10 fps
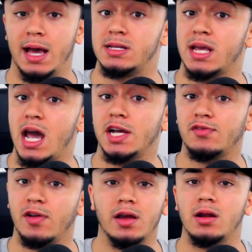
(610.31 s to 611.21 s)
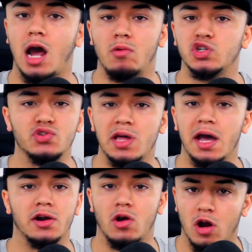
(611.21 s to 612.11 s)
as a Cavs fan, I would do
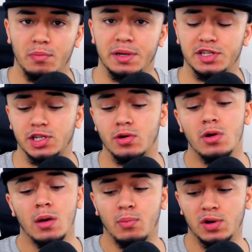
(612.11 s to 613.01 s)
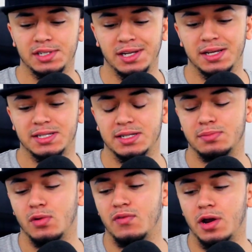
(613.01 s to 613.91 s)
that in a heartbeat. So Porzingis is
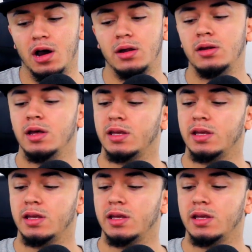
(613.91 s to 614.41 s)
moving on.